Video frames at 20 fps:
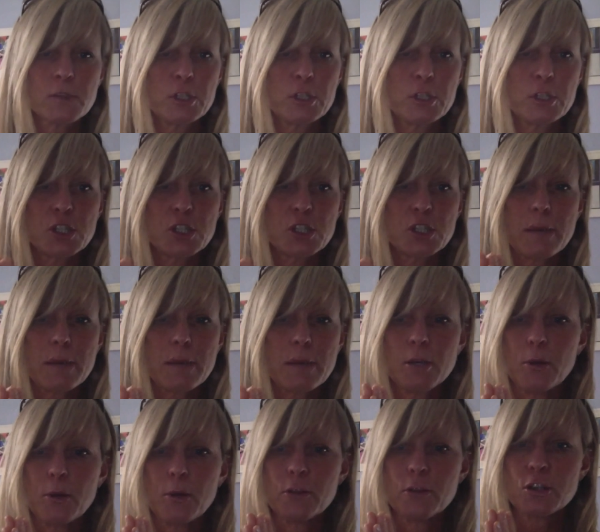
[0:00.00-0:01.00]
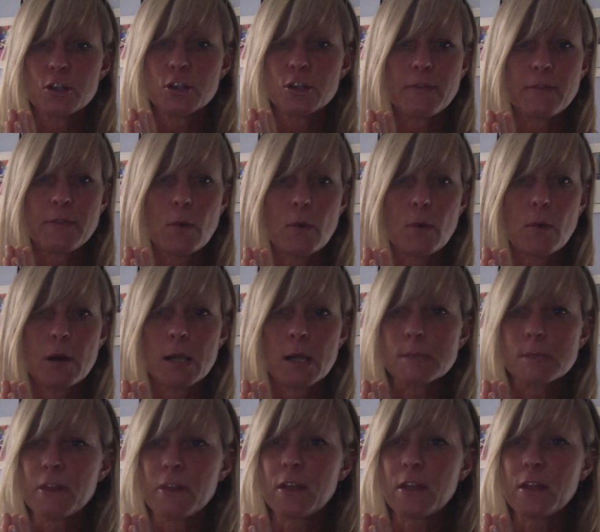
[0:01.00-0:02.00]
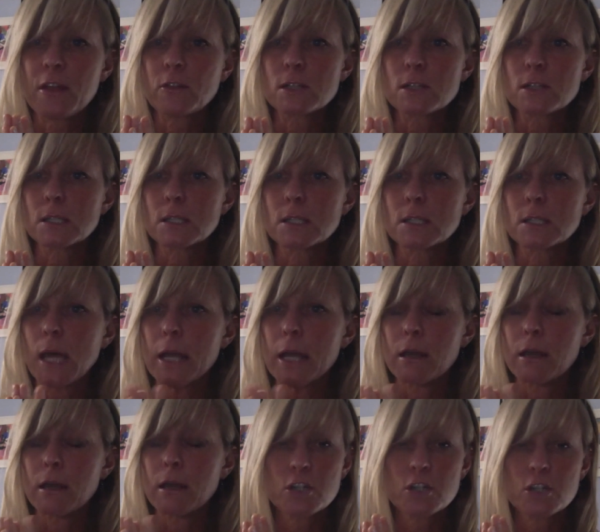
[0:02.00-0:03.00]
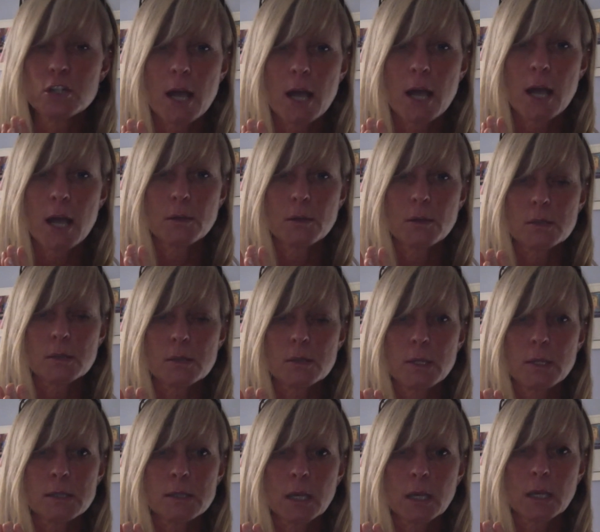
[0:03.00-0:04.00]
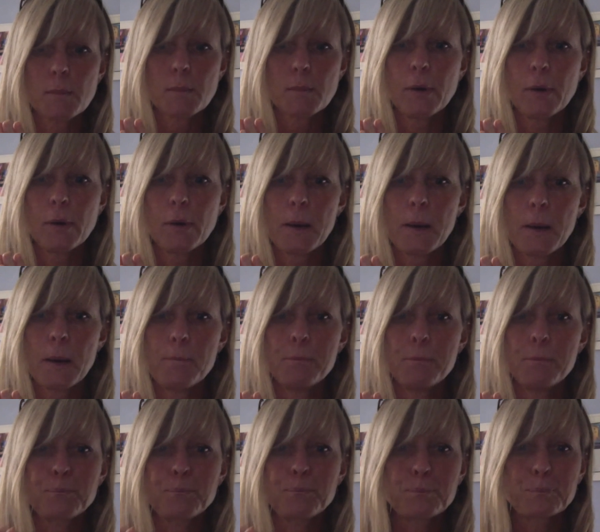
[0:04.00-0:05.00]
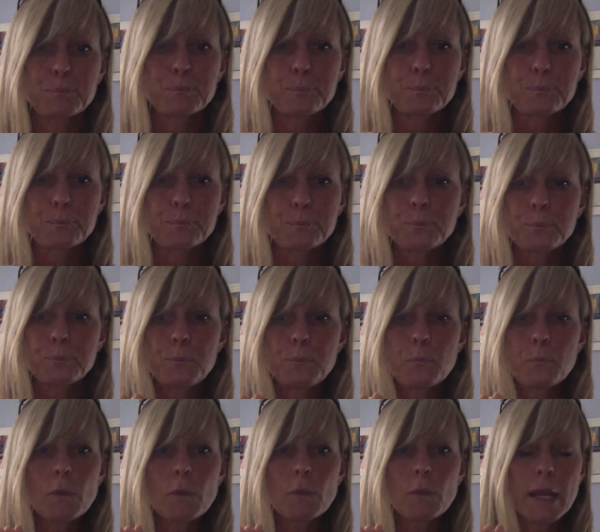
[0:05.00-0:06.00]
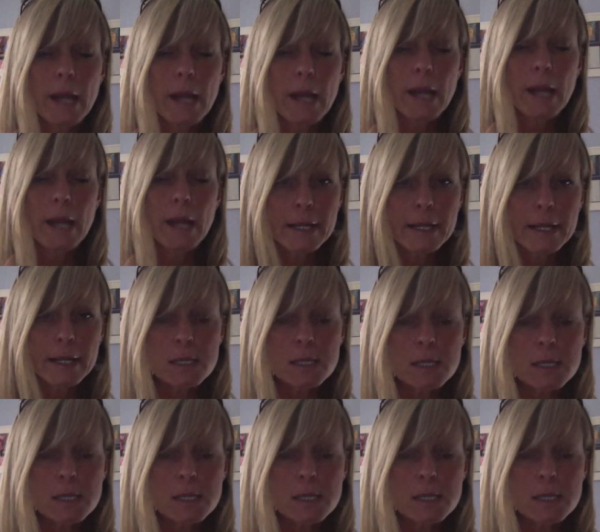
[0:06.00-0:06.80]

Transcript: could just let me know in the chat, that would be awesome. I think there's a delay on the chat, so I'll just wait a second. But in any case,